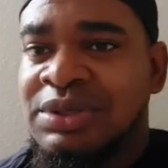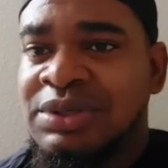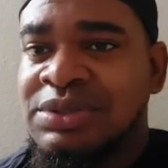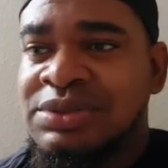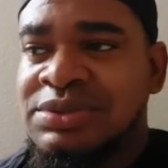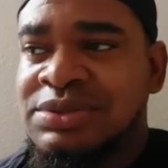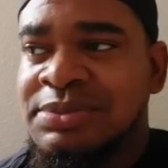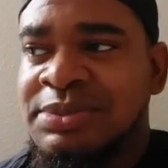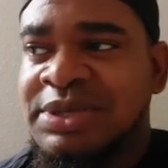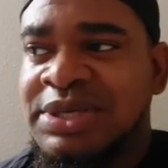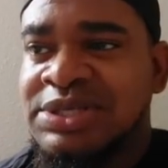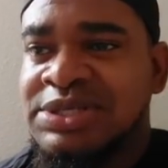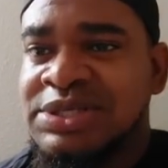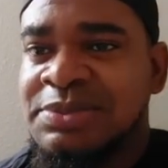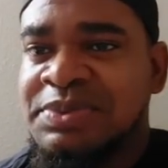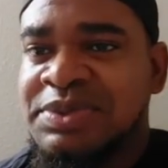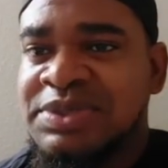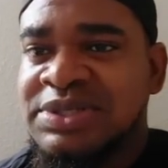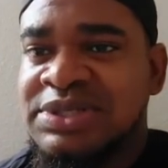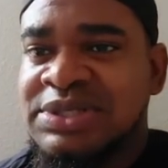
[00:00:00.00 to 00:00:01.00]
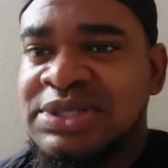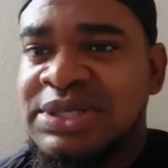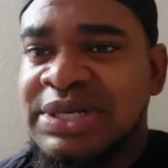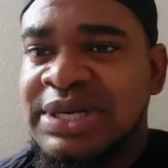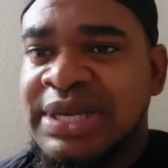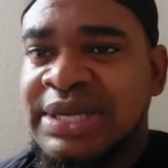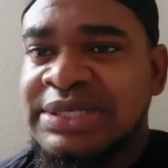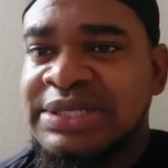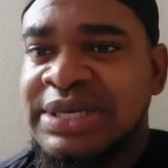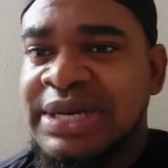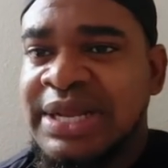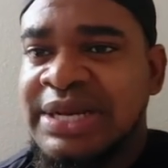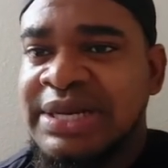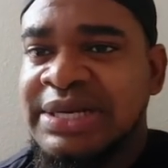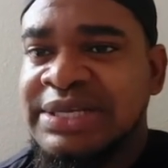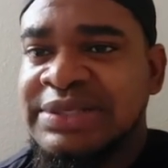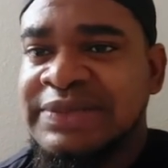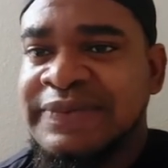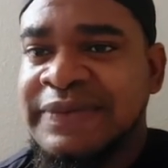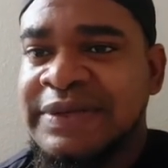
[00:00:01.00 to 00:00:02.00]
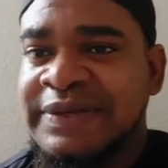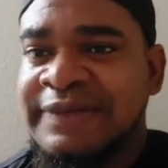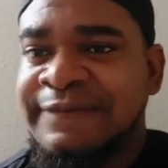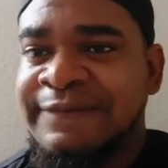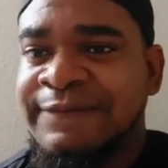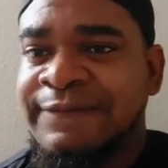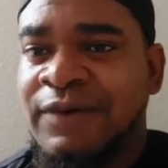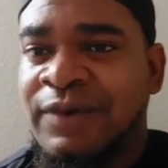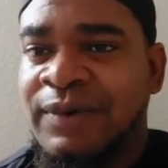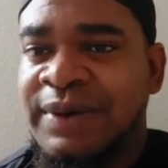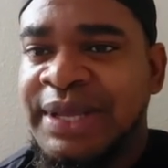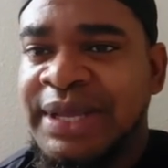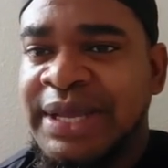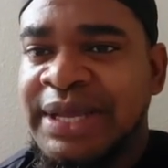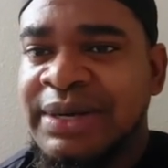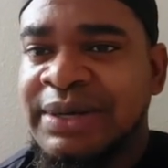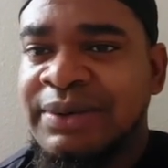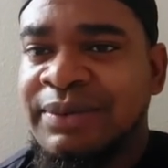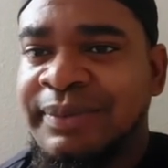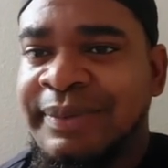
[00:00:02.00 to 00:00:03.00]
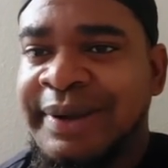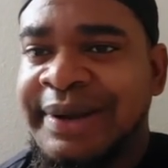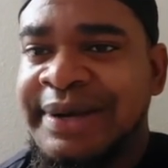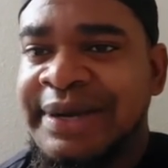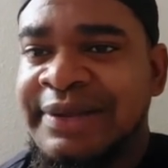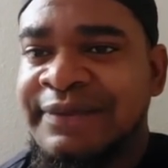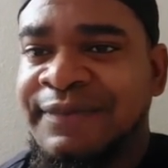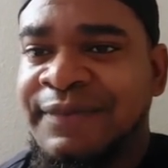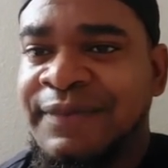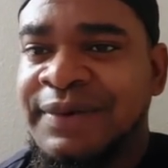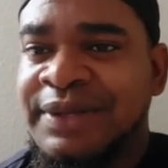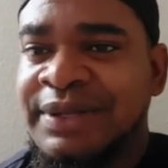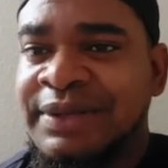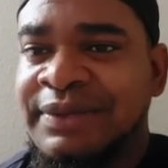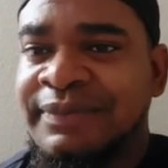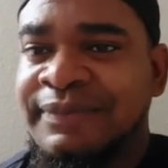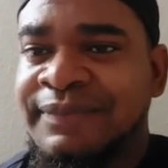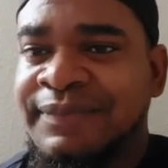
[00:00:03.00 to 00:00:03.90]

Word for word: So because the person say 99 days for the volley and one day for the,